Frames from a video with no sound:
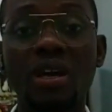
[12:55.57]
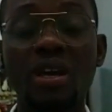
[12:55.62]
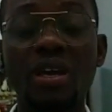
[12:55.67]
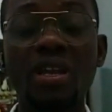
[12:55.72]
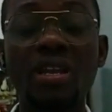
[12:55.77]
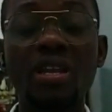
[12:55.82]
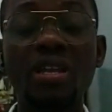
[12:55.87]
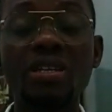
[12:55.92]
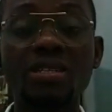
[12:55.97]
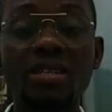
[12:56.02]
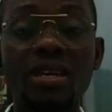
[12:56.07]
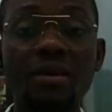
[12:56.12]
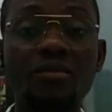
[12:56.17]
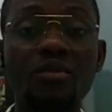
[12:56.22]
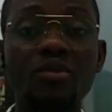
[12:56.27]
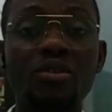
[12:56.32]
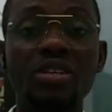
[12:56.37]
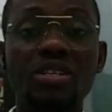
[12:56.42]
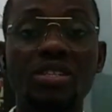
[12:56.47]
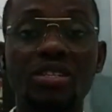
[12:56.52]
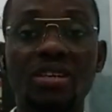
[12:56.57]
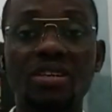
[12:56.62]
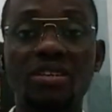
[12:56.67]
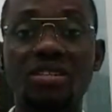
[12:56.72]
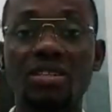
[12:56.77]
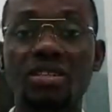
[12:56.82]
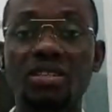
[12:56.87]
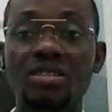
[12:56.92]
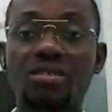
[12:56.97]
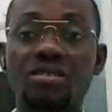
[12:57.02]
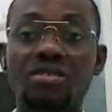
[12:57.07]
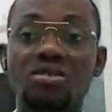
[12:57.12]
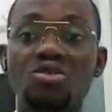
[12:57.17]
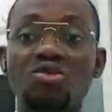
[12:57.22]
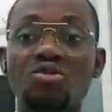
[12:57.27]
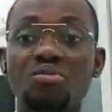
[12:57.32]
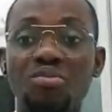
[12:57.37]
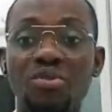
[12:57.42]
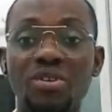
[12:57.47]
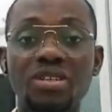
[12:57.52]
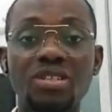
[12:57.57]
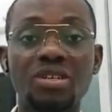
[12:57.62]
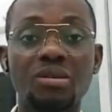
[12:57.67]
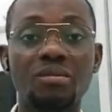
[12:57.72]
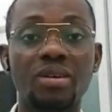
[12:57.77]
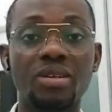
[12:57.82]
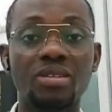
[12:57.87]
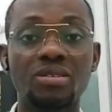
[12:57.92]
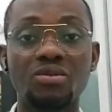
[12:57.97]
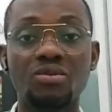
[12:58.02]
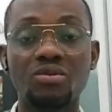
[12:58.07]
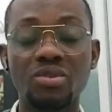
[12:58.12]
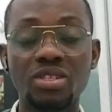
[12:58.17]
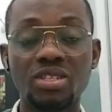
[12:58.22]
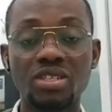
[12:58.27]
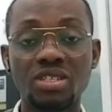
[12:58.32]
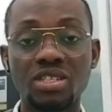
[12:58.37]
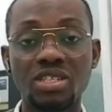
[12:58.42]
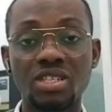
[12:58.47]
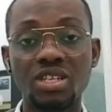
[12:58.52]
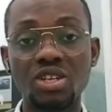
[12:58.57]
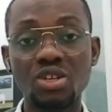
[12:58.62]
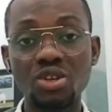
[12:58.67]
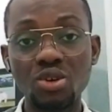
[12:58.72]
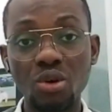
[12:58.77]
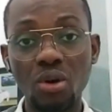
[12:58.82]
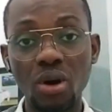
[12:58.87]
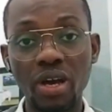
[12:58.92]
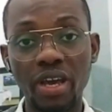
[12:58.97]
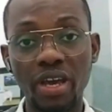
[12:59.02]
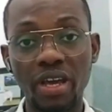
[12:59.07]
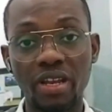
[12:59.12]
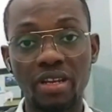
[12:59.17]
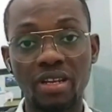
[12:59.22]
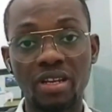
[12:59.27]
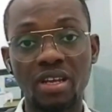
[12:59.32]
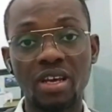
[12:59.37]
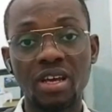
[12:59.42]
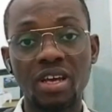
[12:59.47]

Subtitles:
anytime you detect it, you press the button which is in your head,